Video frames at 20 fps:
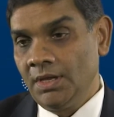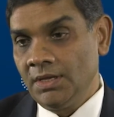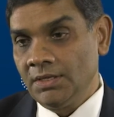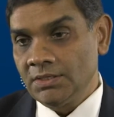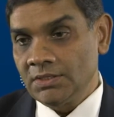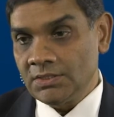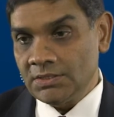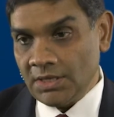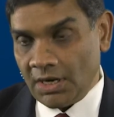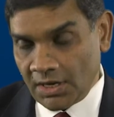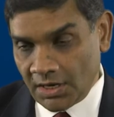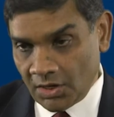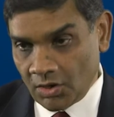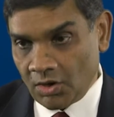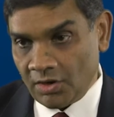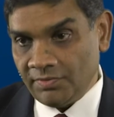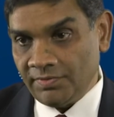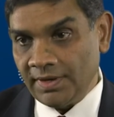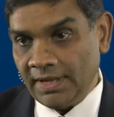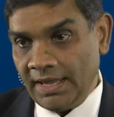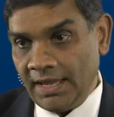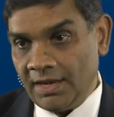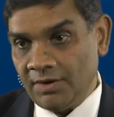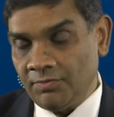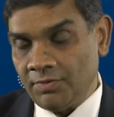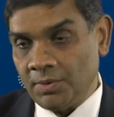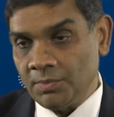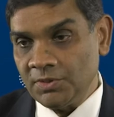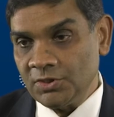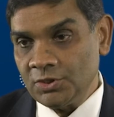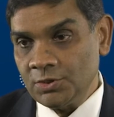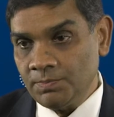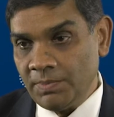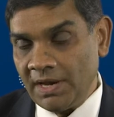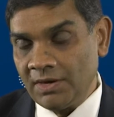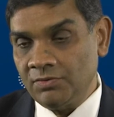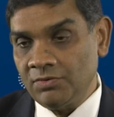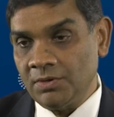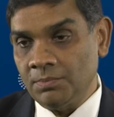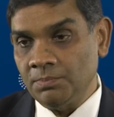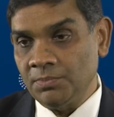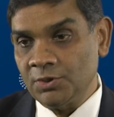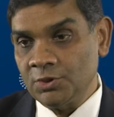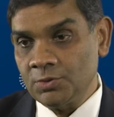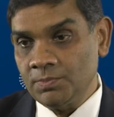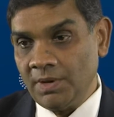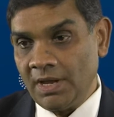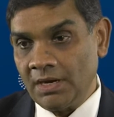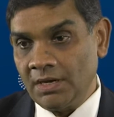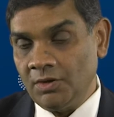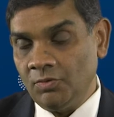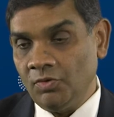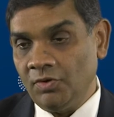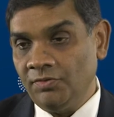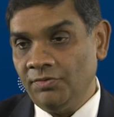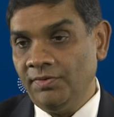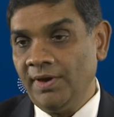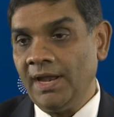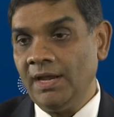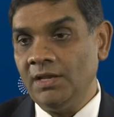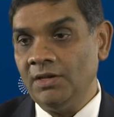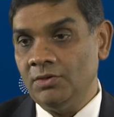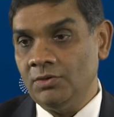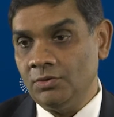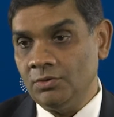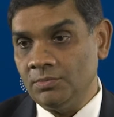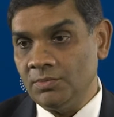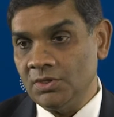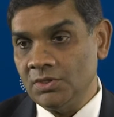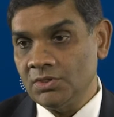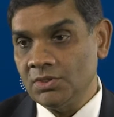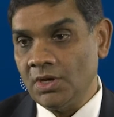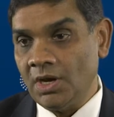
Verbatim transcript: Starting off again from a spectrum perspective of fatty tumors,